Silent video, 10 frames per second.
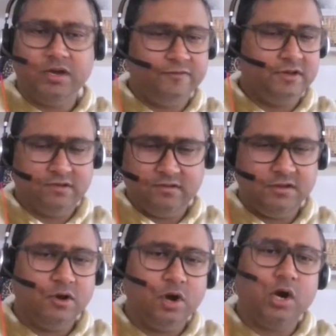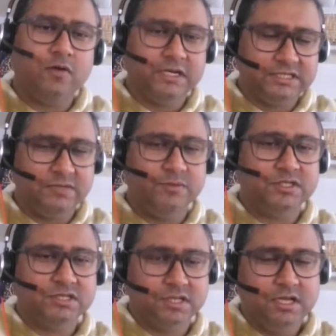even a lot of
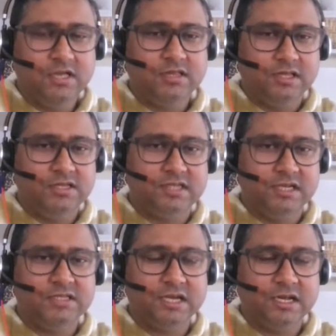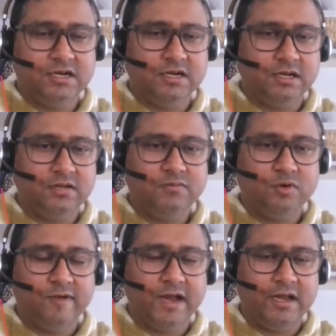customers these days, are
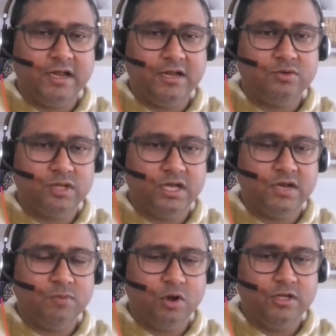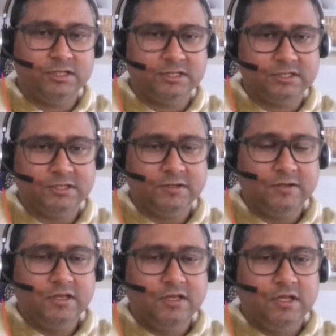providing it to their employees.
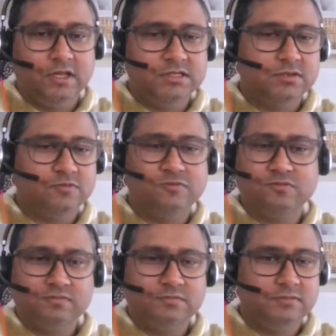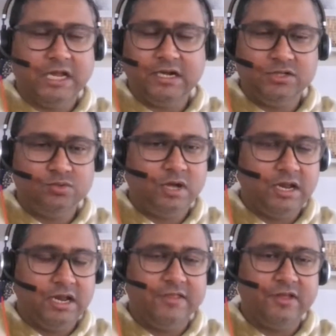So that is
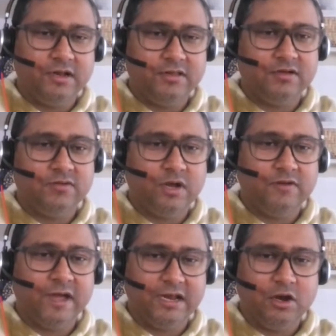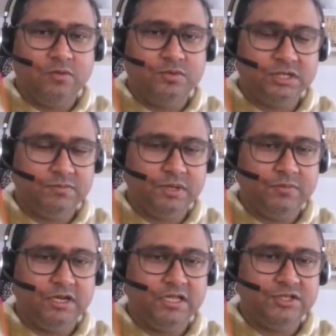the one final option
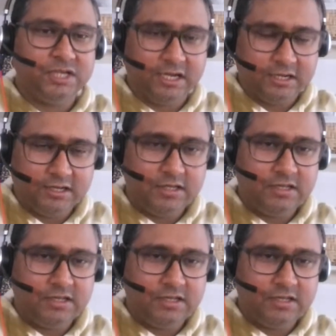people can check.